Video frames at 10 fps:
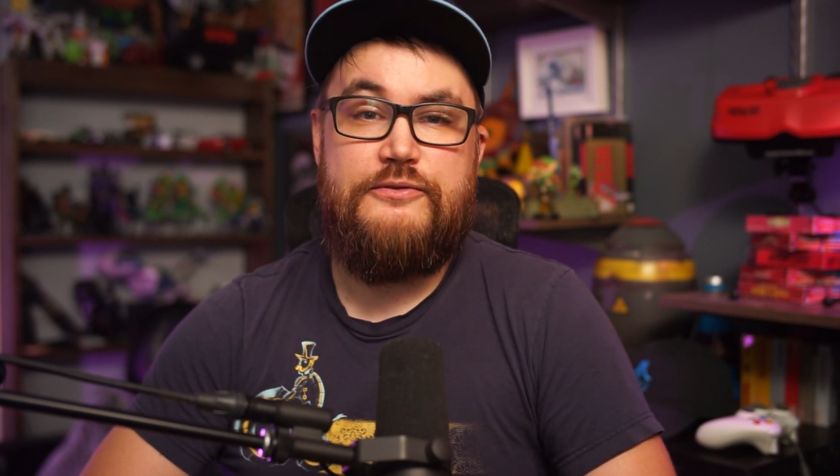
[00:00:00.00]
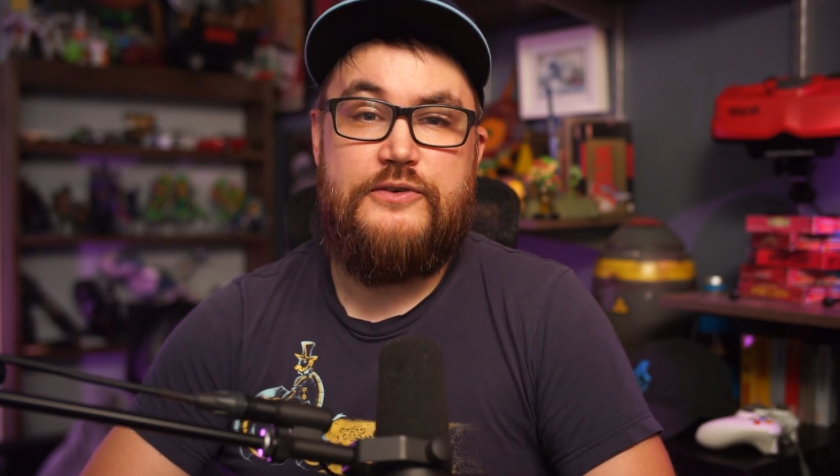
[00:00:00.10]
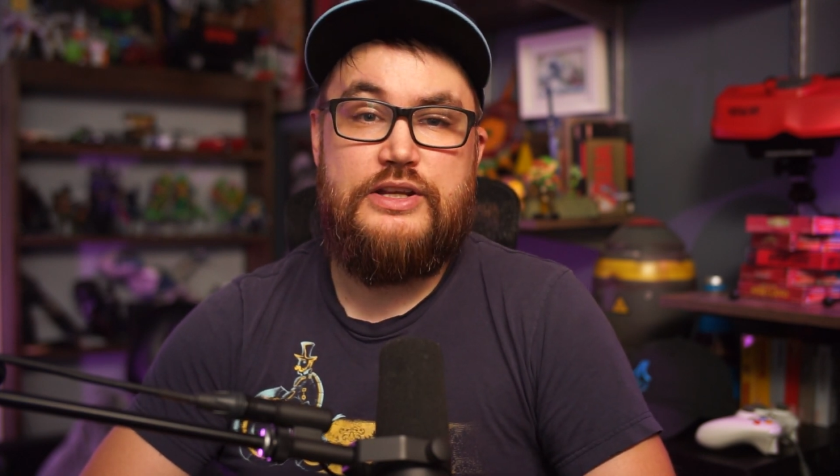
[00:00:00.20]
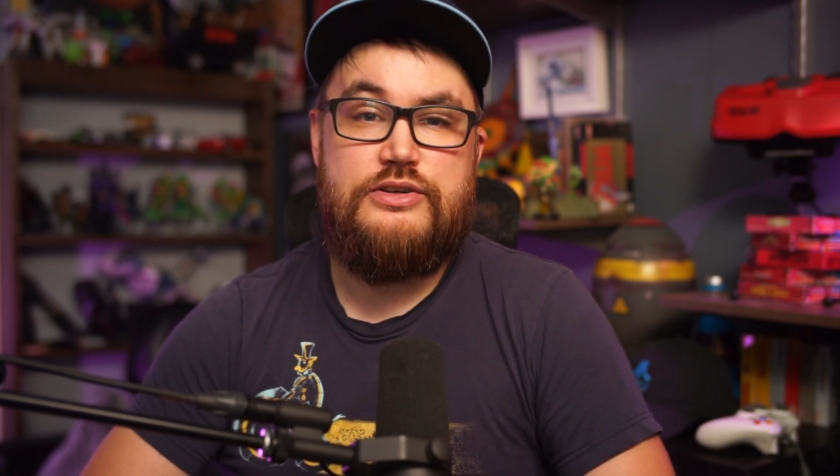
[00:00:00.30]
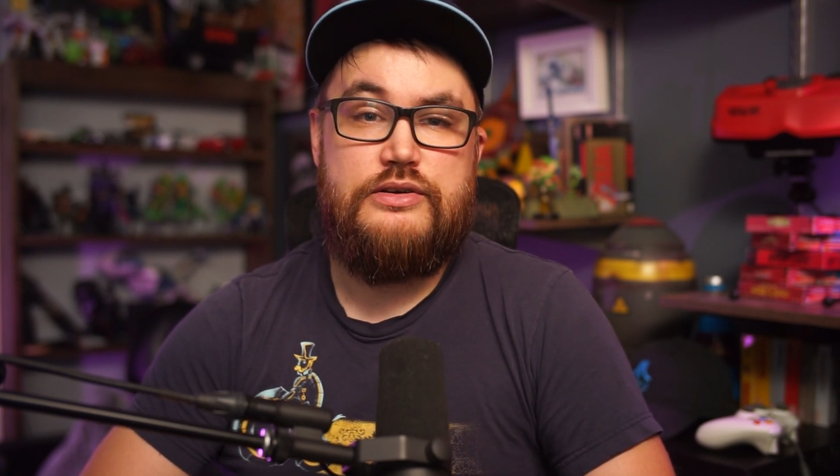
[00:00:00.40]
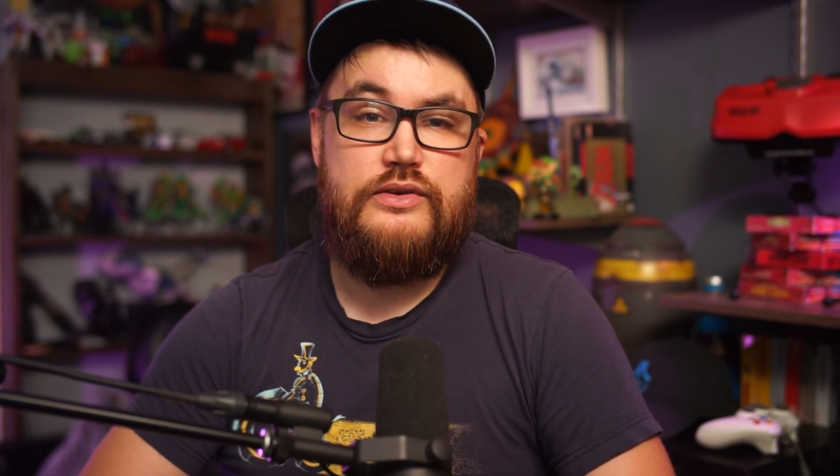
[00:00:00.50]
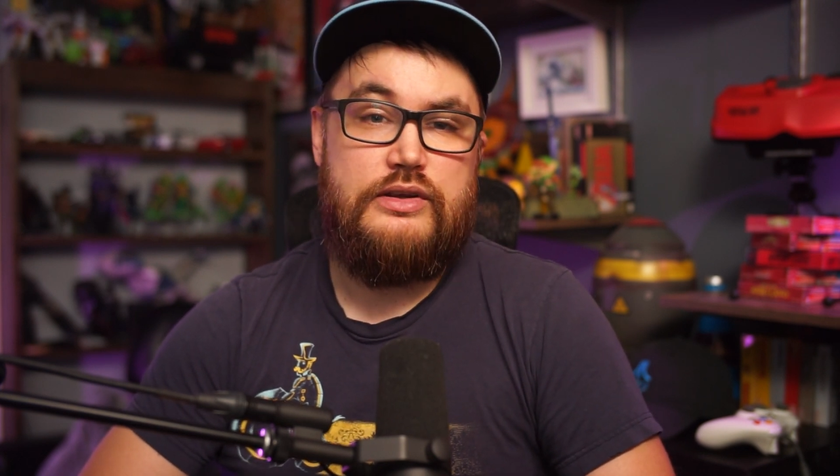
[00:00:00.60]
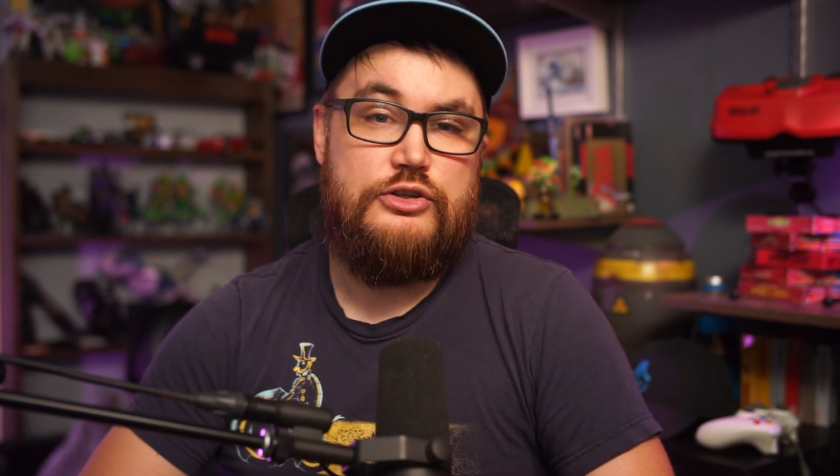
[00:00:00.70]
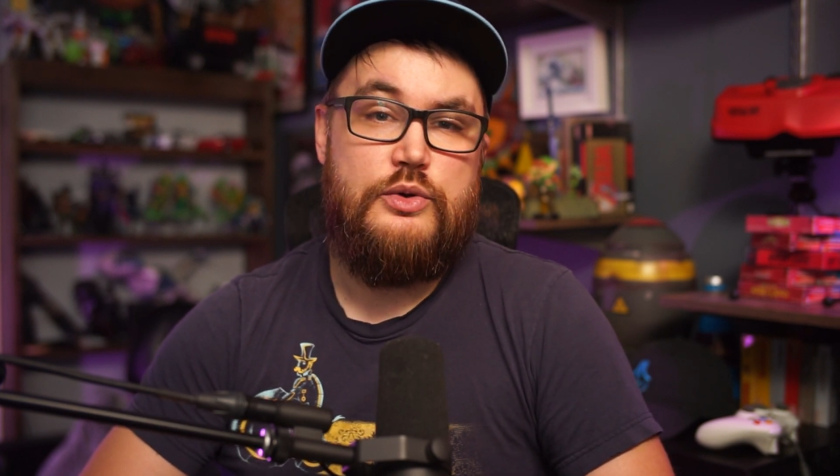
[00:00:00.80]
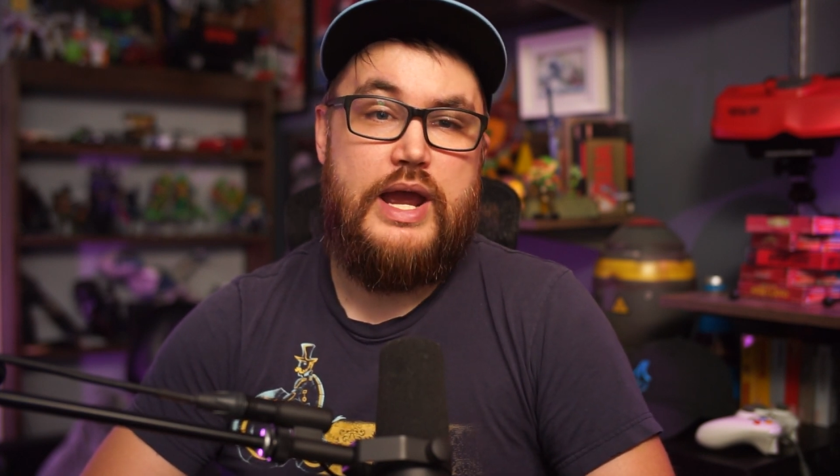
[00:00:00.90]
features.
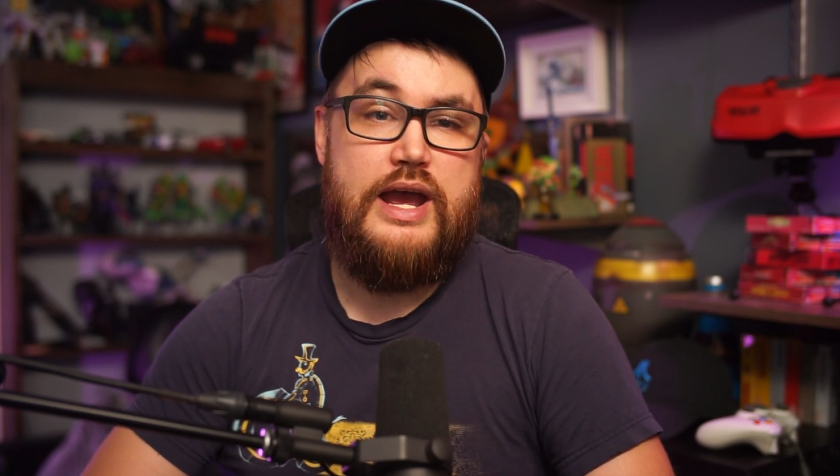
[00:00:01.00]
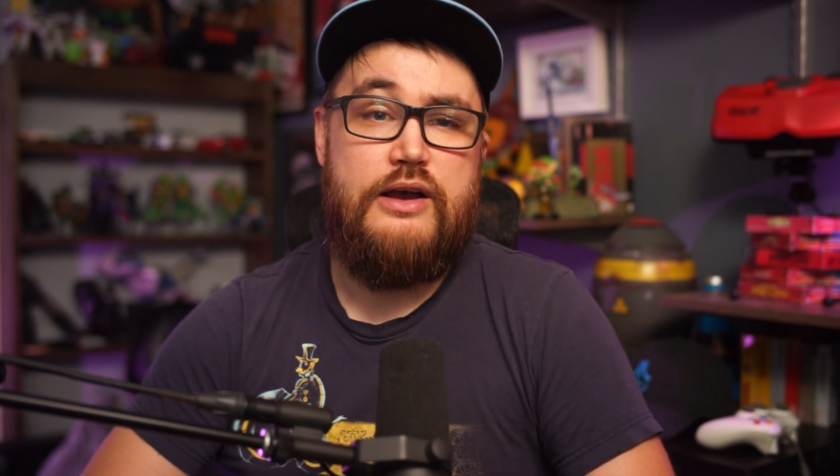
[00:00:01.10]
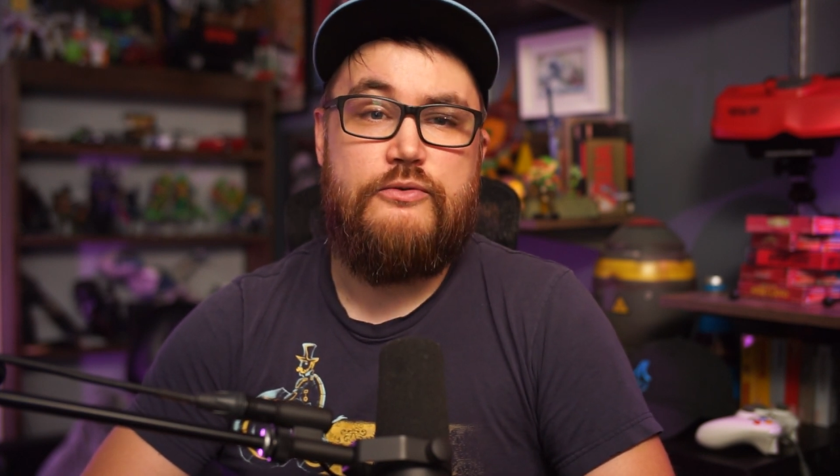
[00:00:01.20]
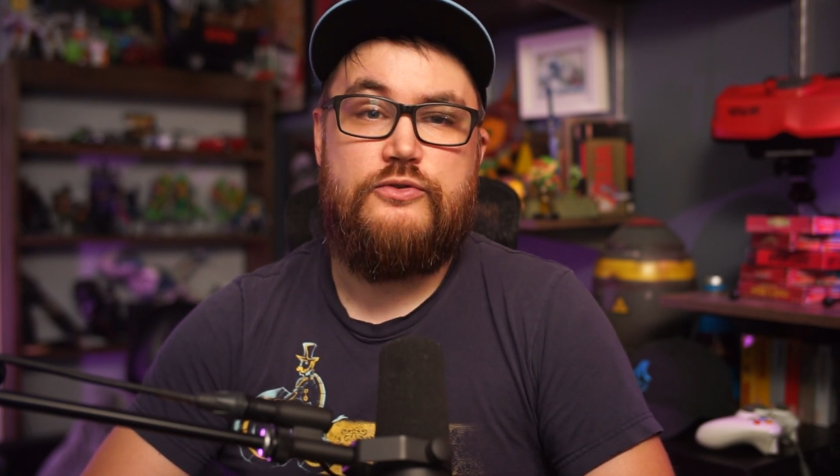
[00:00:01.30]
You have